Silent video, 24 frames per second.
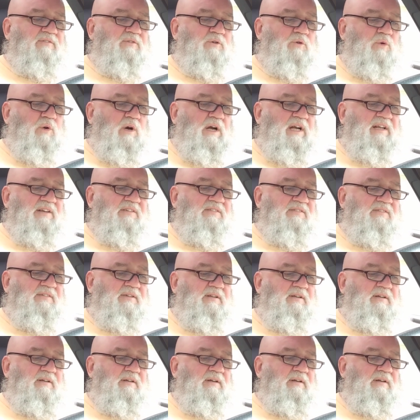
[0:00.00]
of
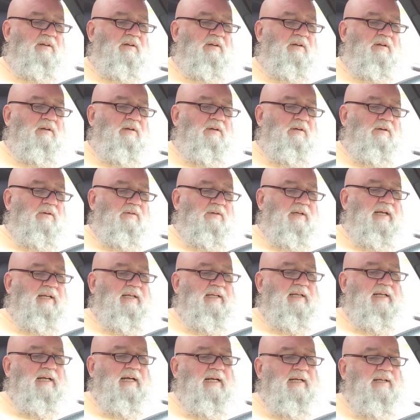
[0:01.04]
Christ. Okay,
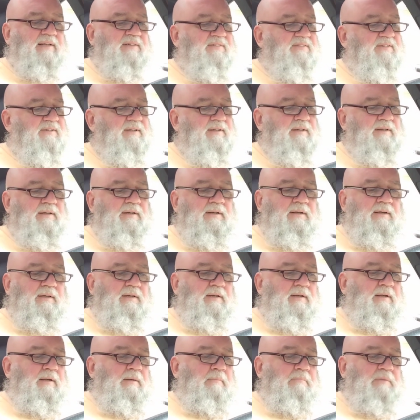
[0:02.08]
you guys,
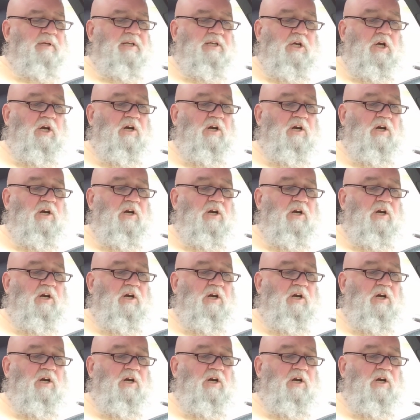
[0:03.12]
be